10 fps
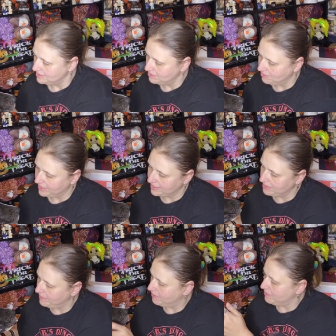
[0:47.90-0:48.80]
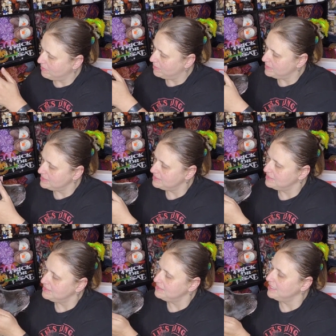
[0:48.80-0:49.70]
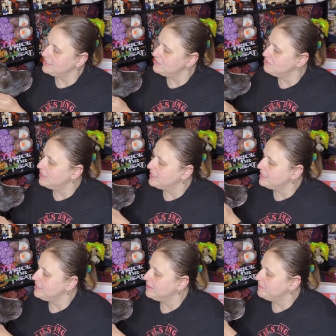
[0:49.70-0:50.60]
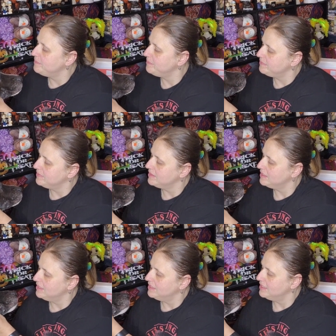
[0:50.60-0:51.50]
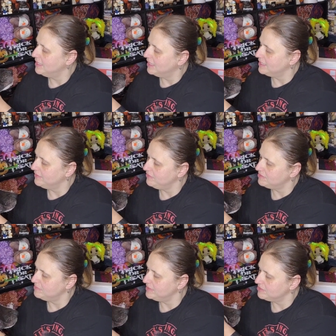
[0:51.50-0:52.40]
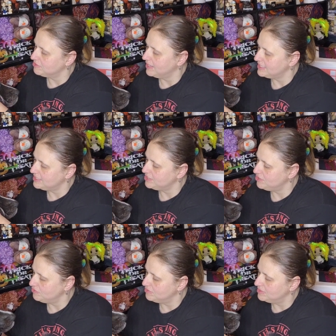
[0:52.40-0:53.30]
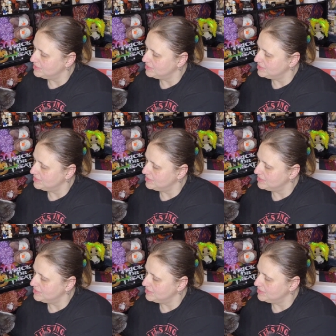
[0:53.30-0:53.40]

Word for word: You liking the belly rubbins? Yes, you liking them? I'll give you some ear scratches, too.